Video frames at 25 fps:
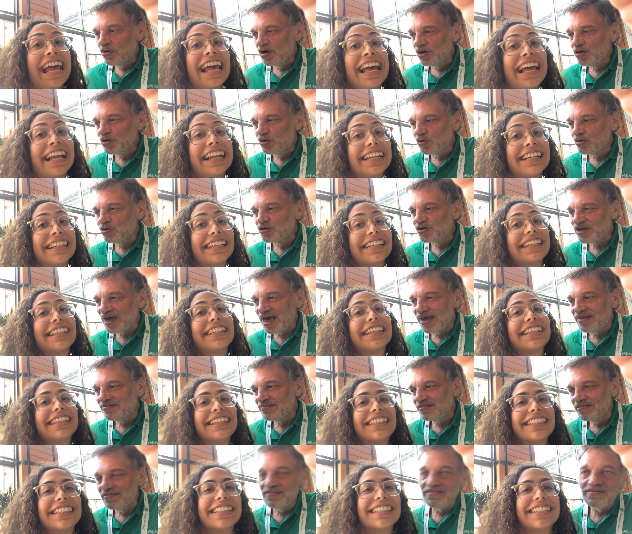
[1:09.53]
Speaker 1: and want to
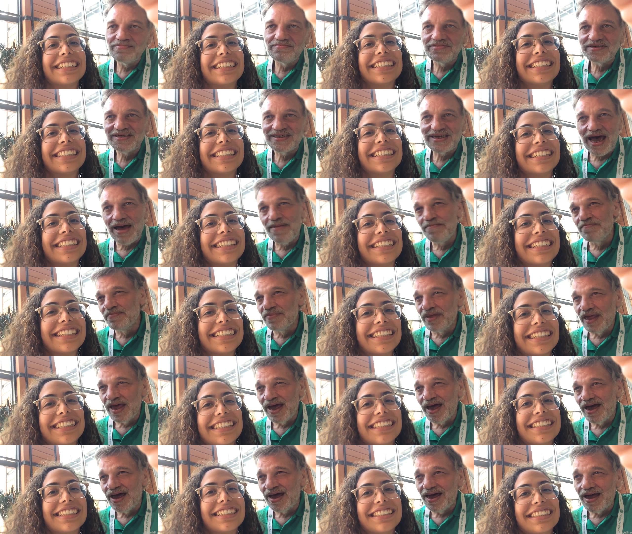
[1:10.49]
send some
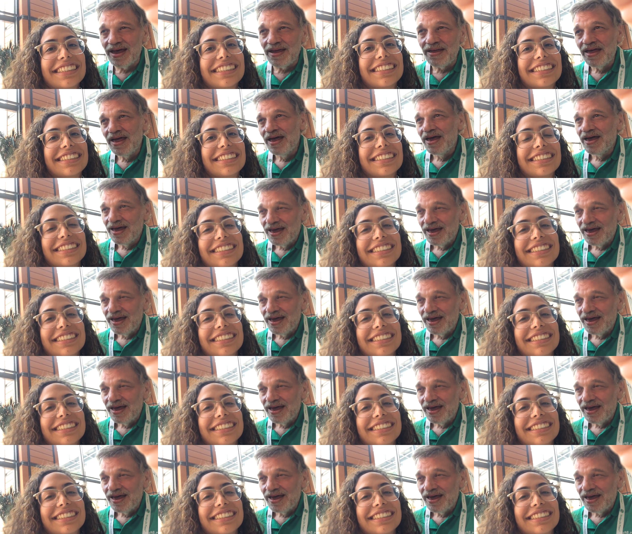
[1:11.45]
uh,